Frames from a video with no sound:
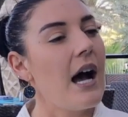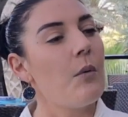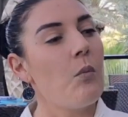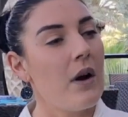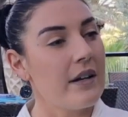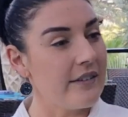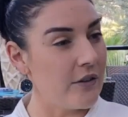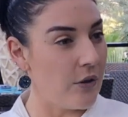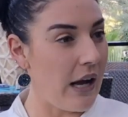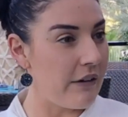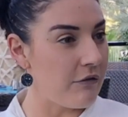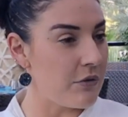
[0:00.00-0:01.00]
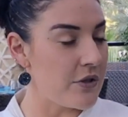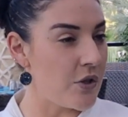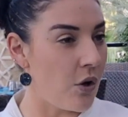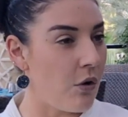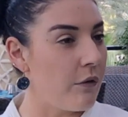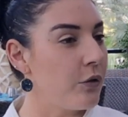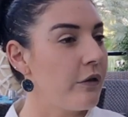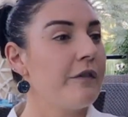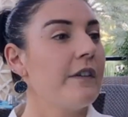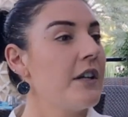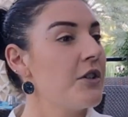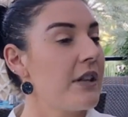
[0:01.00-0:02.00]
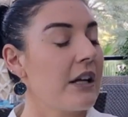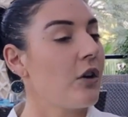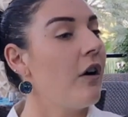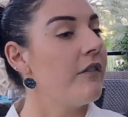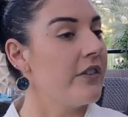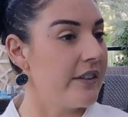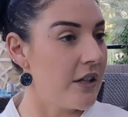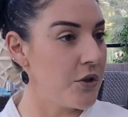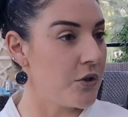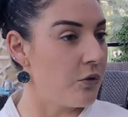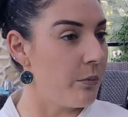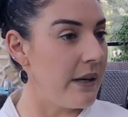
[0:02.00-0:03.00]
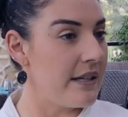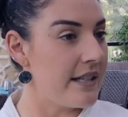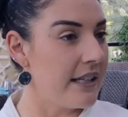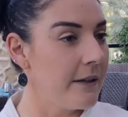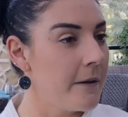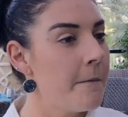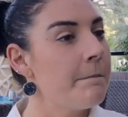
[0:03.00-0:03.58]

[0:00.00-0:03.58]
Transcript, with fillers: and once you have resolved or finished that conversational meeting